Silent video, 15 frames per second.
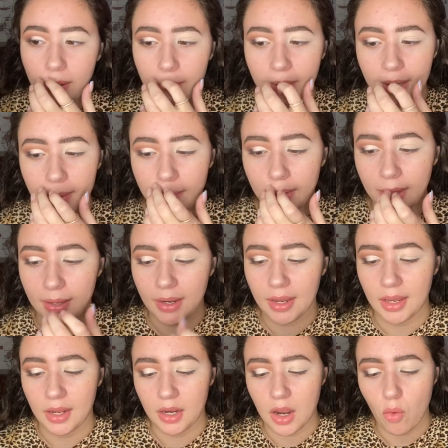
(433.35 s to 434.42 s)
pigment
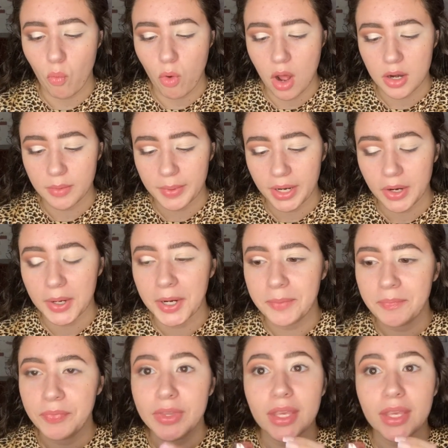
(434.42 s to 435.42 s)
in Water Bearer,